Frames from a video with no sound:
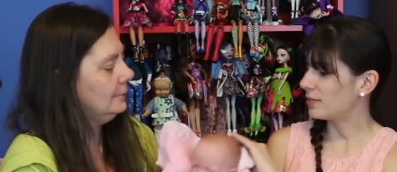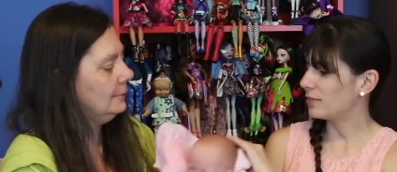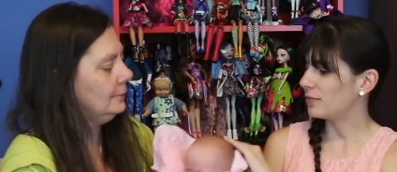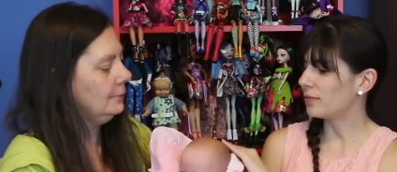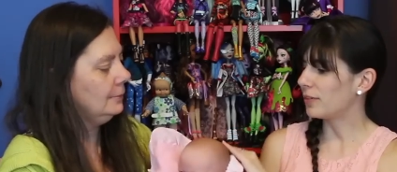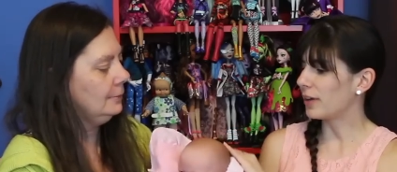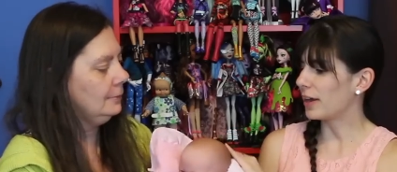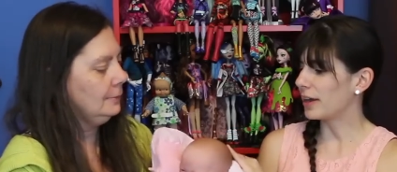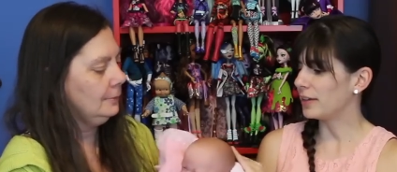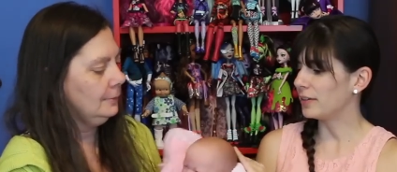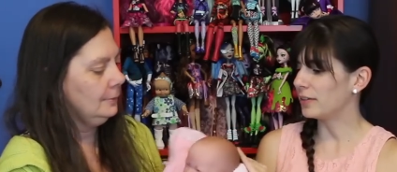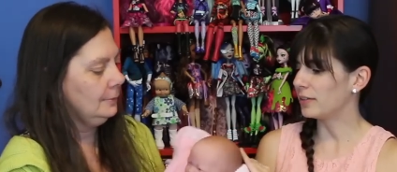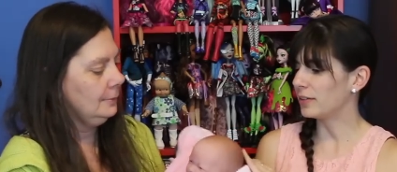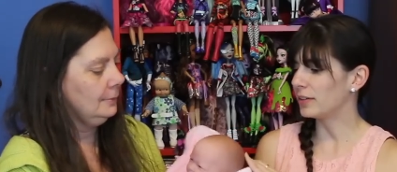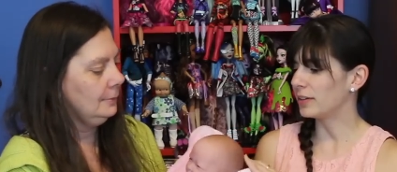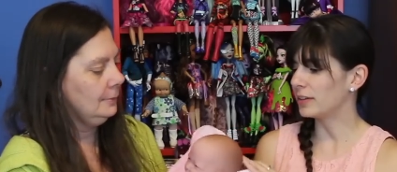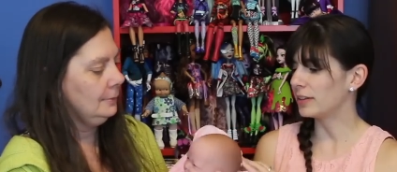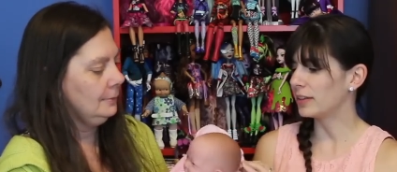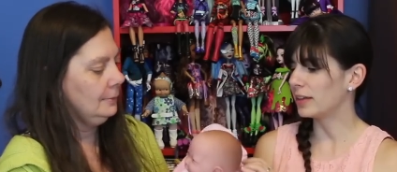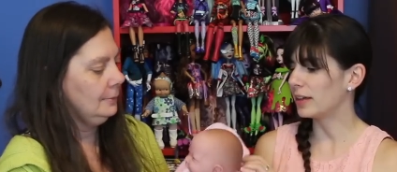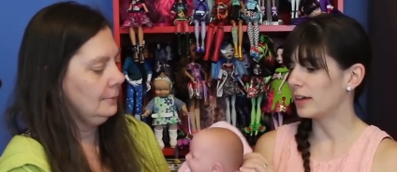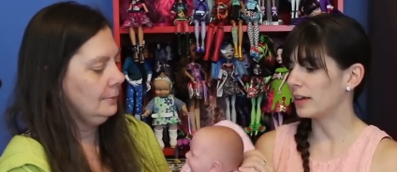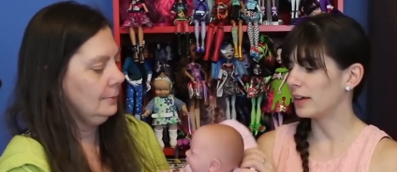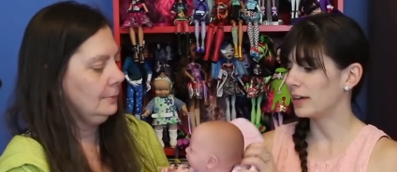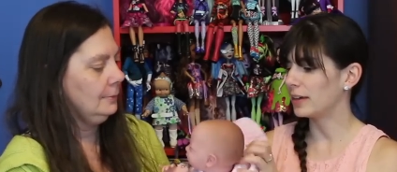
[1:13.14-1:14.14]

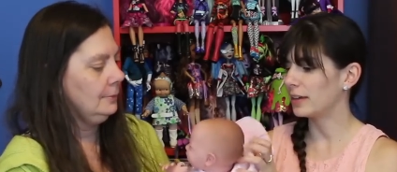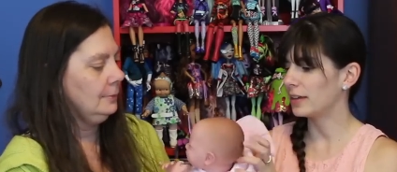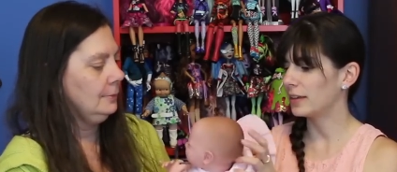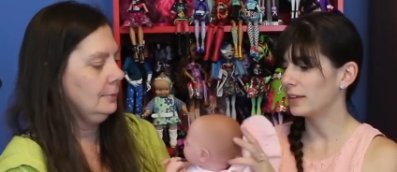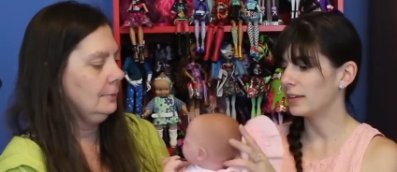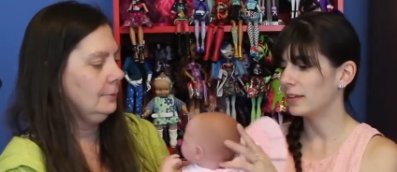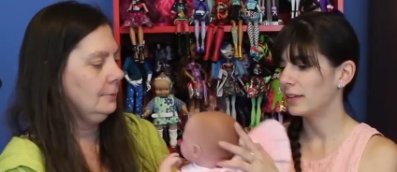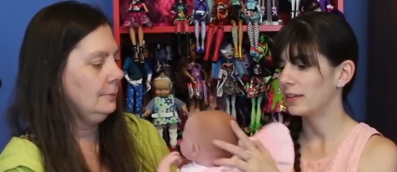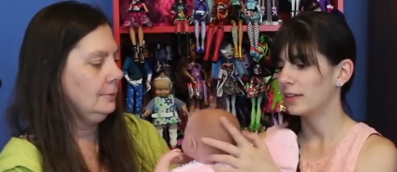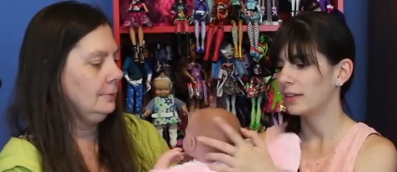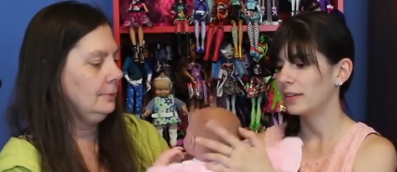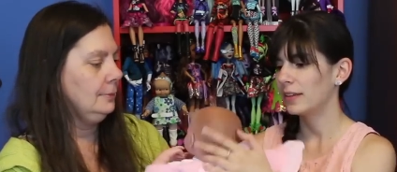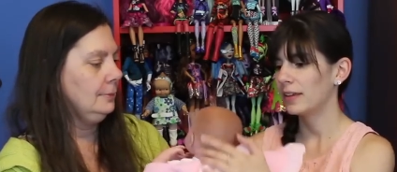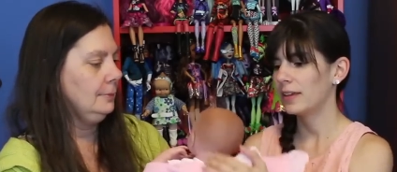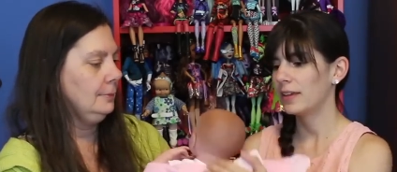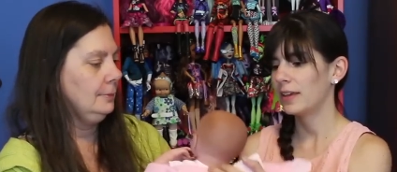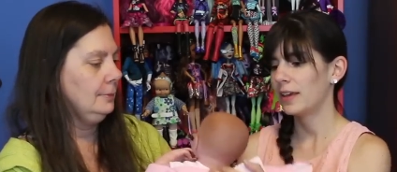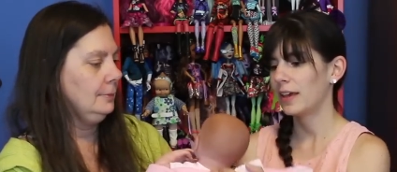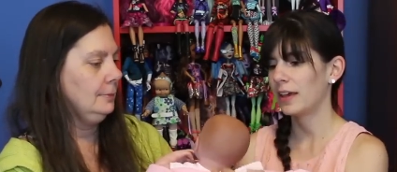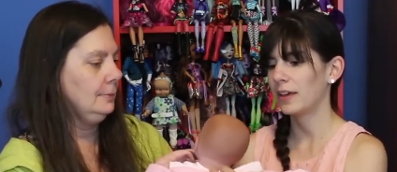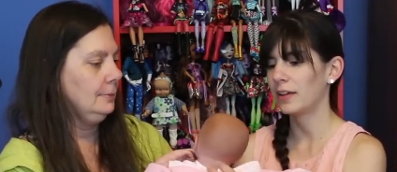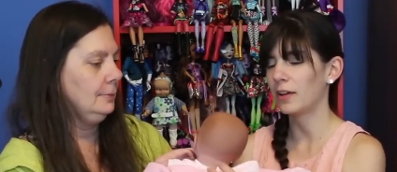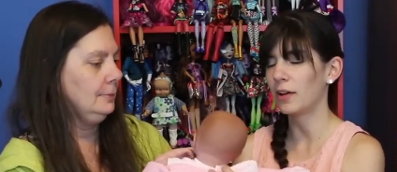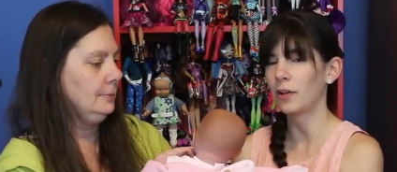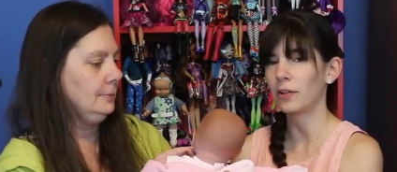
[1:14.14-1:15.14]
Speaker 1: vinyl uh,
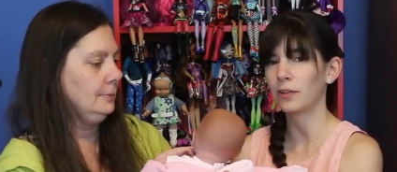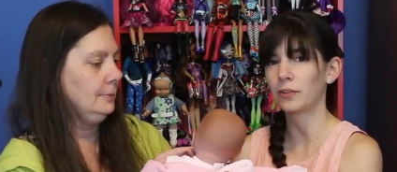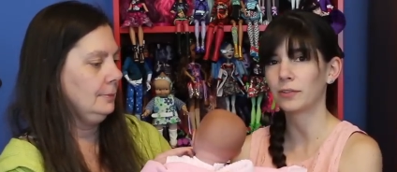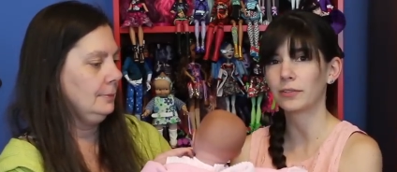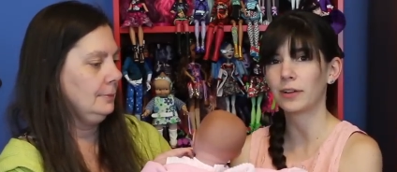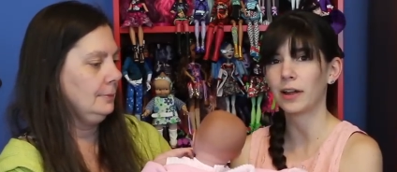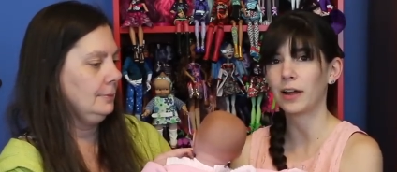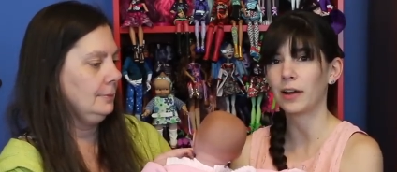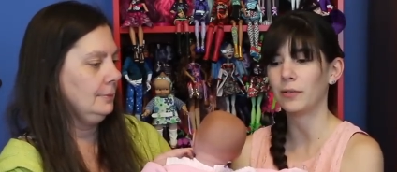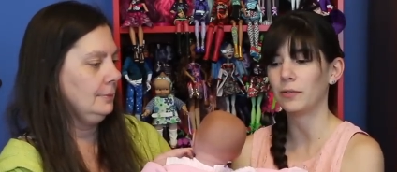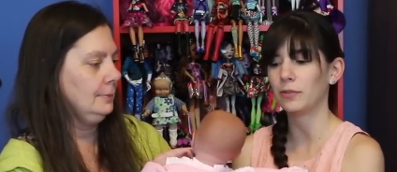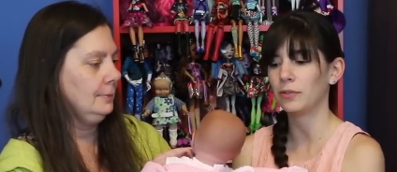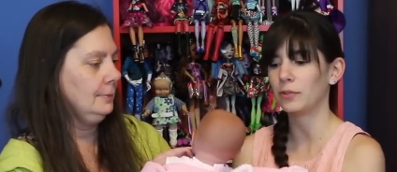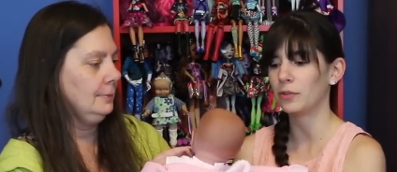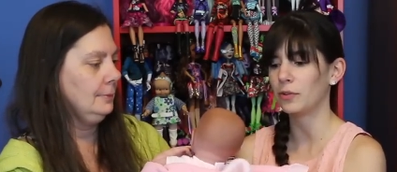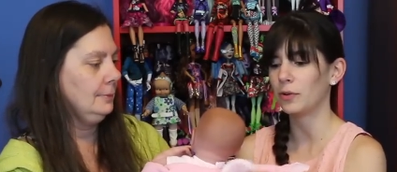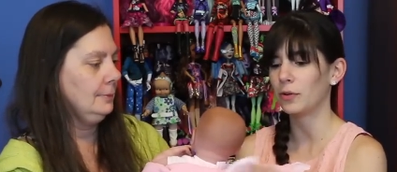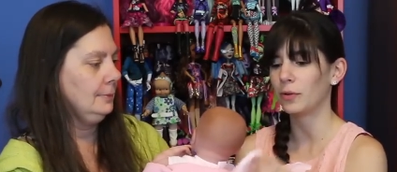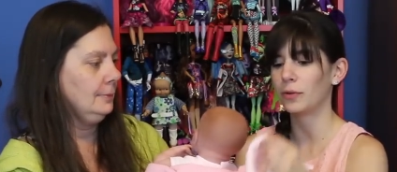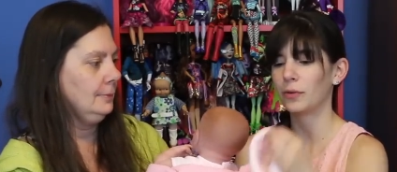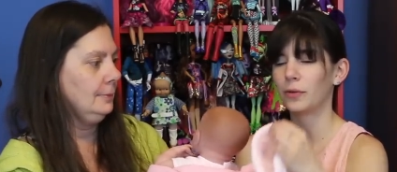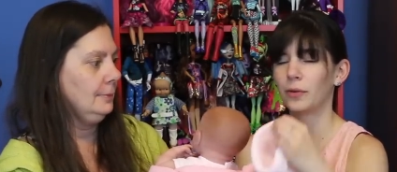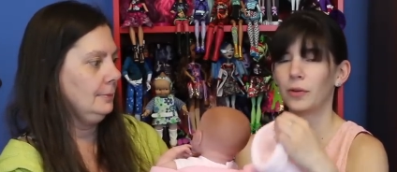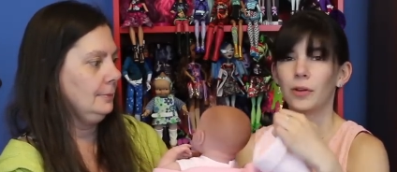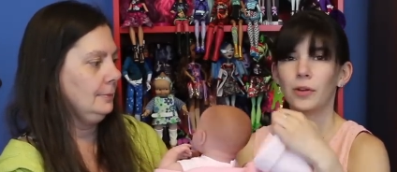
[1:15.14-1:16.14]
head all around, and
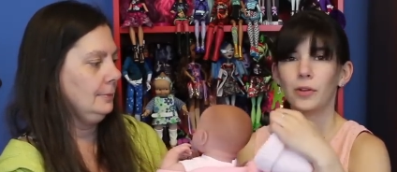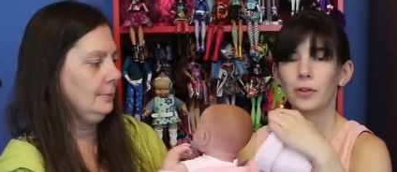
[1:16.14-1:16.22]
no